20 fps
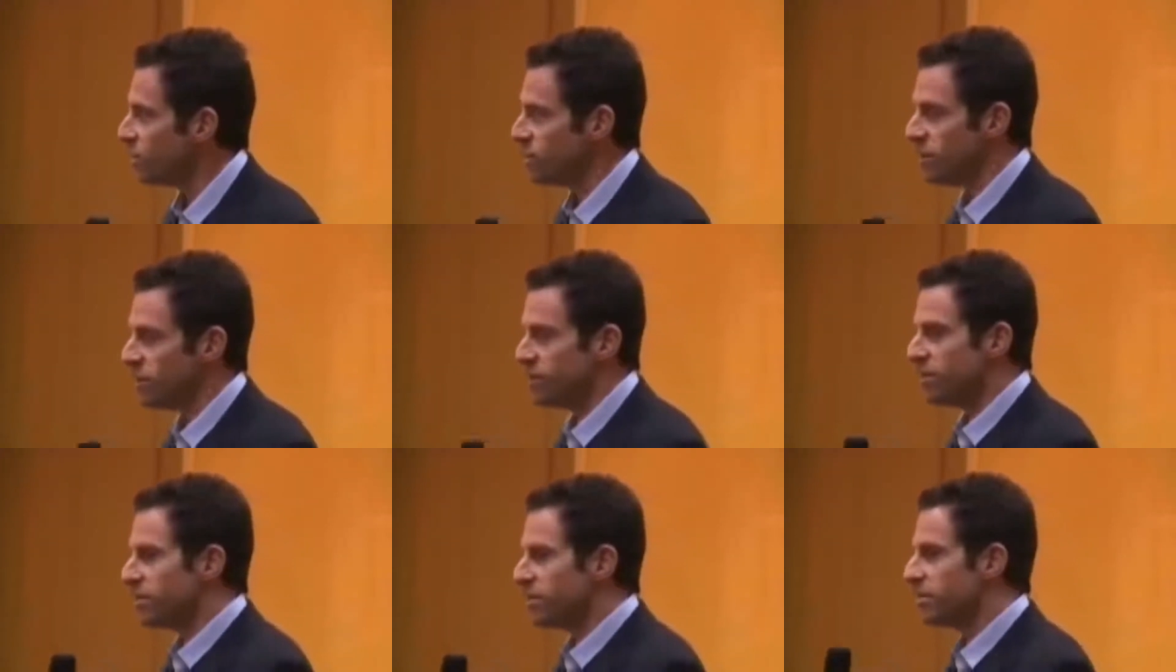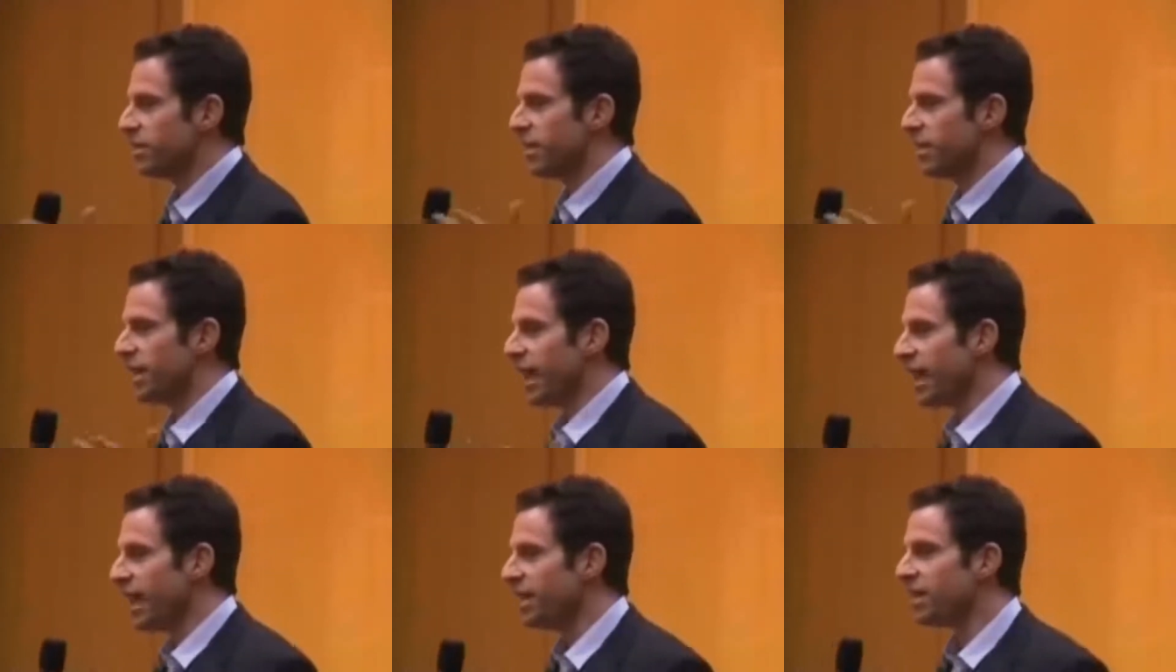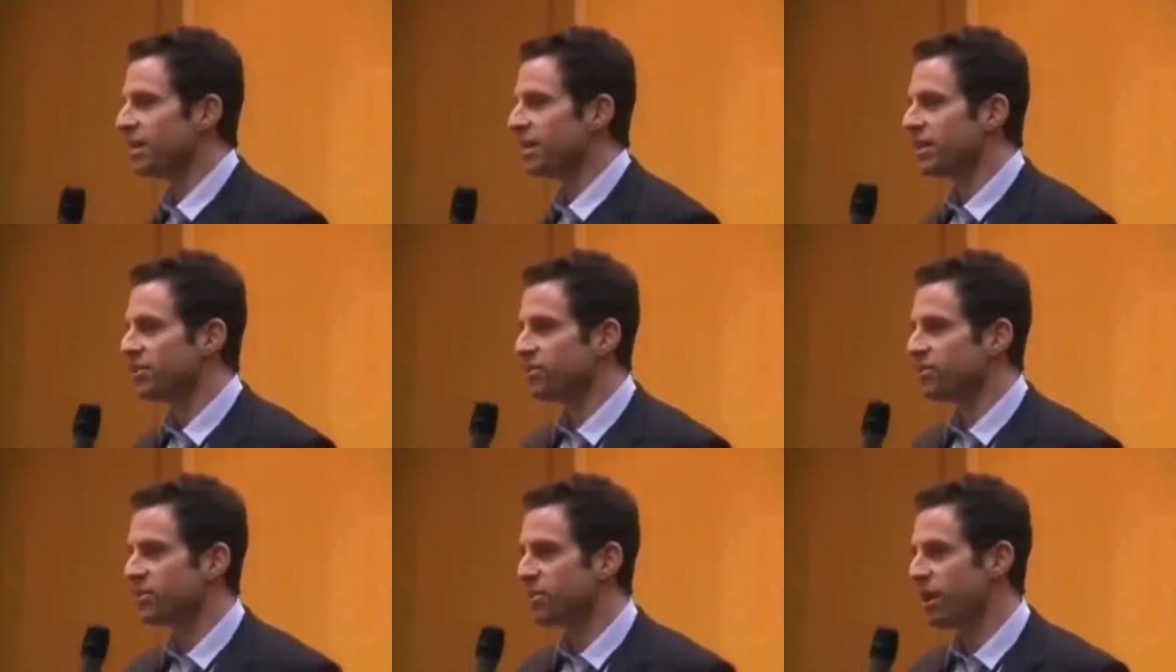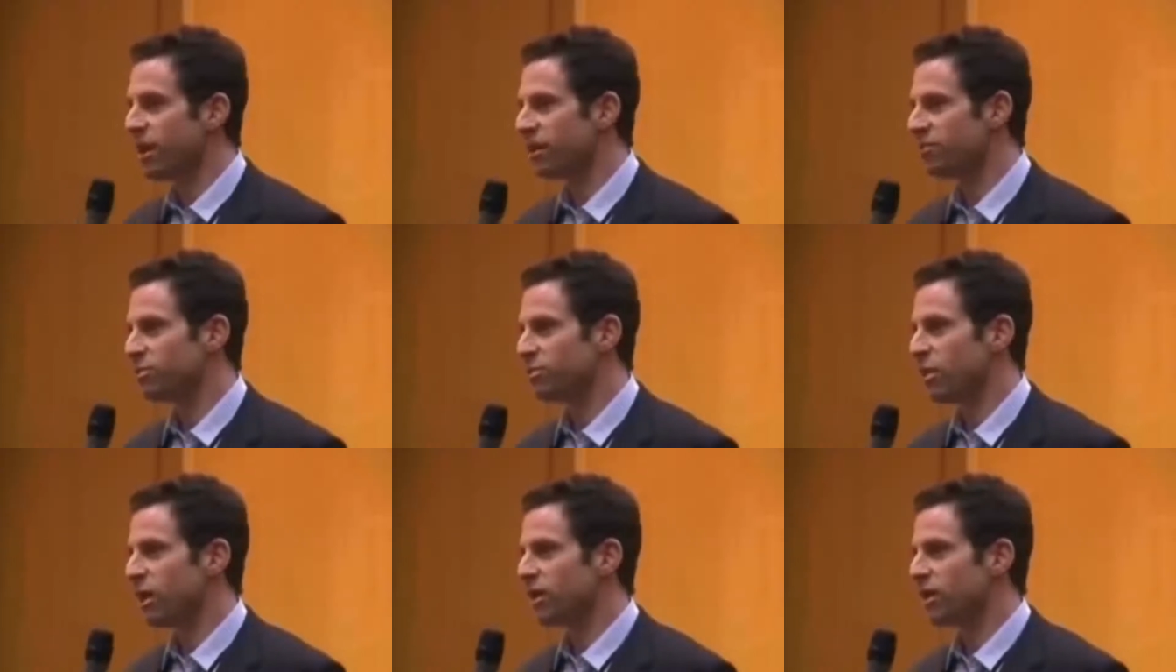with an endless
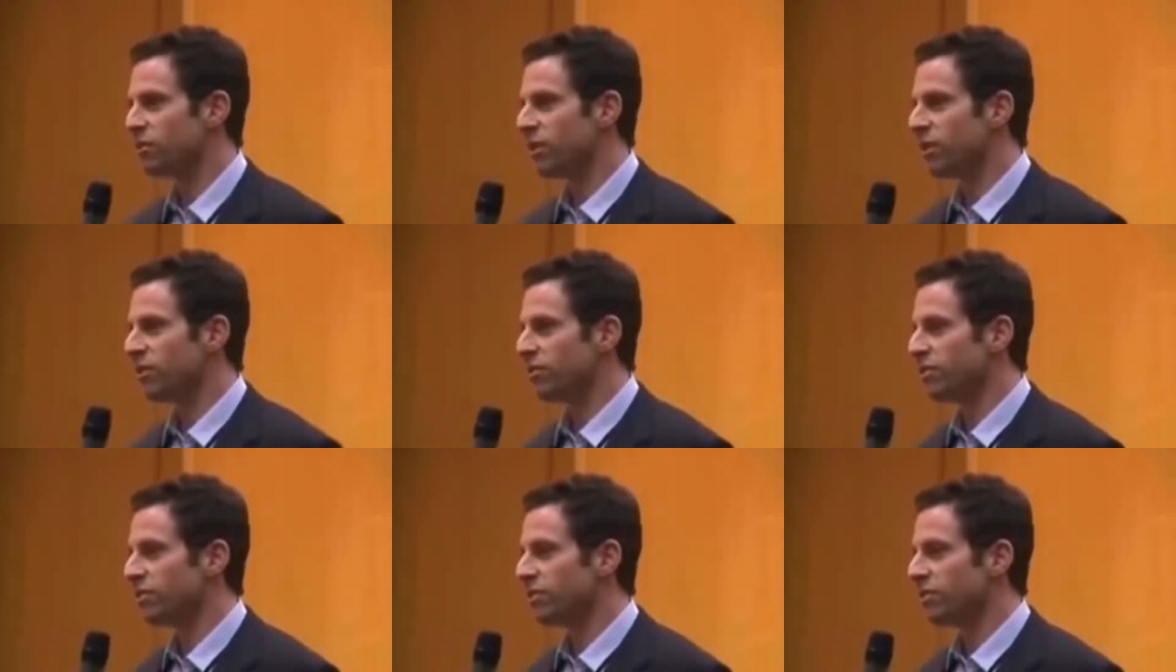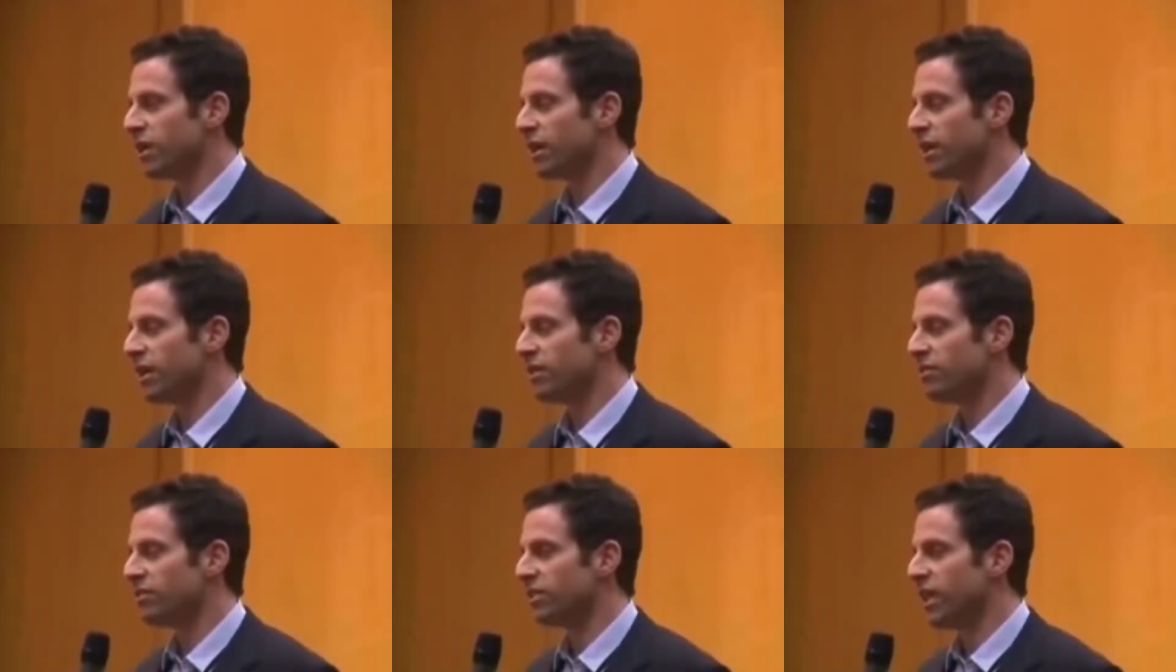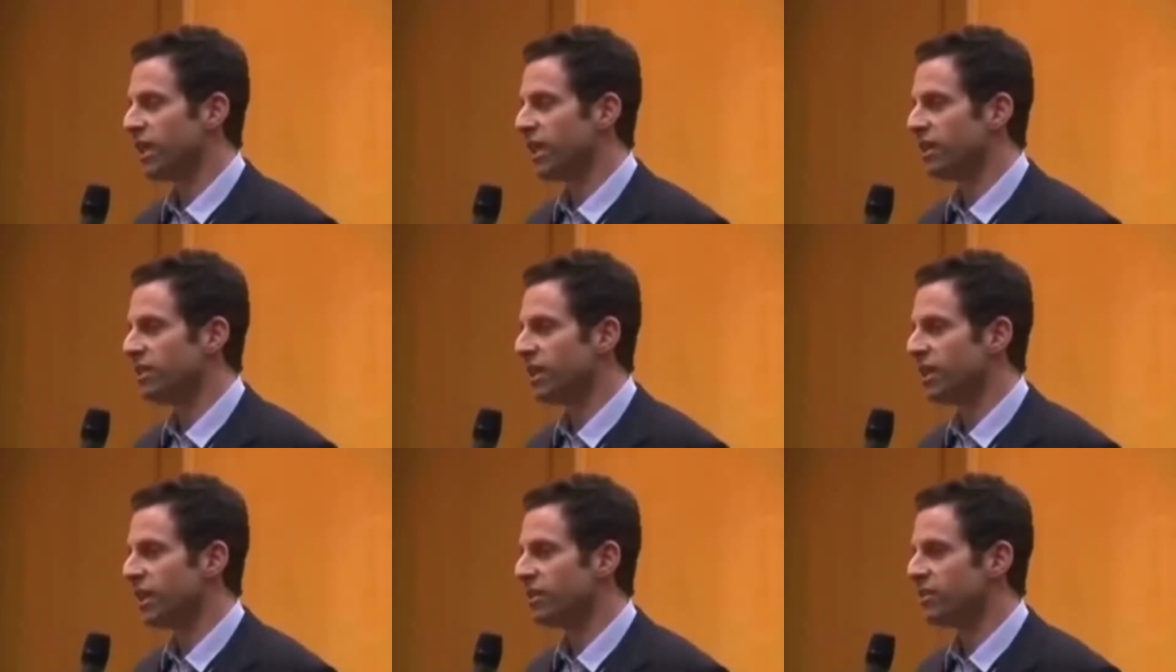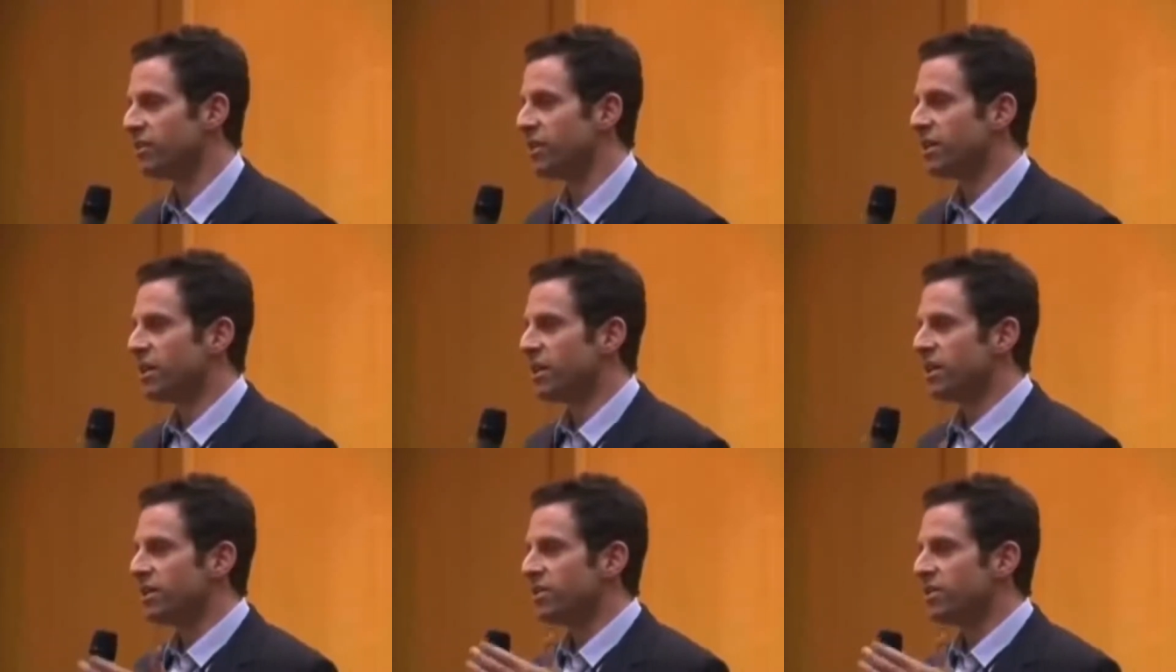amount of progress in science, and yet